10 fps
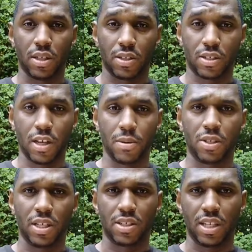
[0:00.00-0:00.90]
The
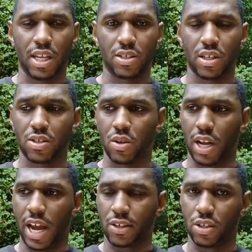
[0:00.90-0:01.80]
substance, and it's
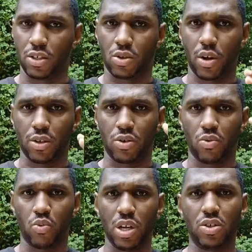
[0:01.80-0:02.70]
going to actually start to
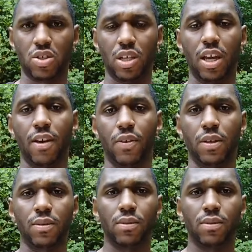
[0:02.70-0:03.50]
reach to heaven.